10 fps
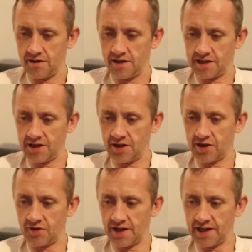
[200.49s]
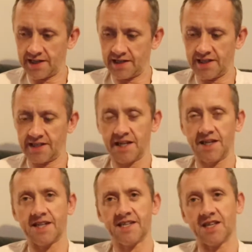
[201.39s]
I'll see if three gets this. I still
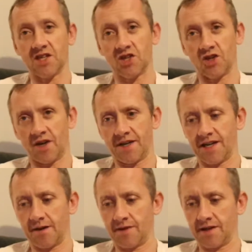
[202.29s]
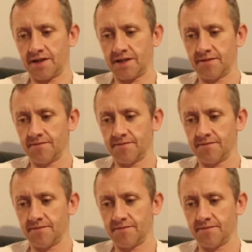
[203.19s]
didn't see the starting time in this.